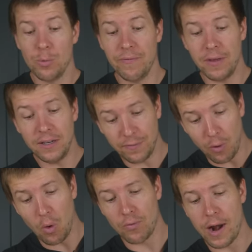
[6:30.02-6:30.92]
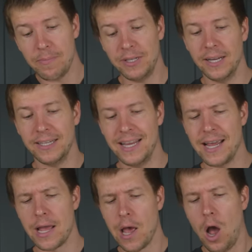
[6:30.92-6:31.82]
with these four RAM sticks
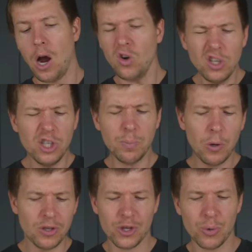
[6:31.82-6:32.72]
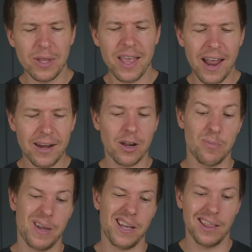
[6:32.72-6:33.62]
here. I could just put two in there and
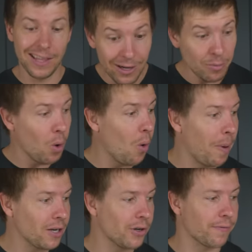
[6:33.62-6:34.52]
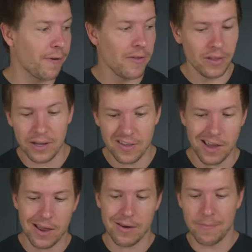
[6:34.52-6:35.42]
it'll be a little more budget friendly than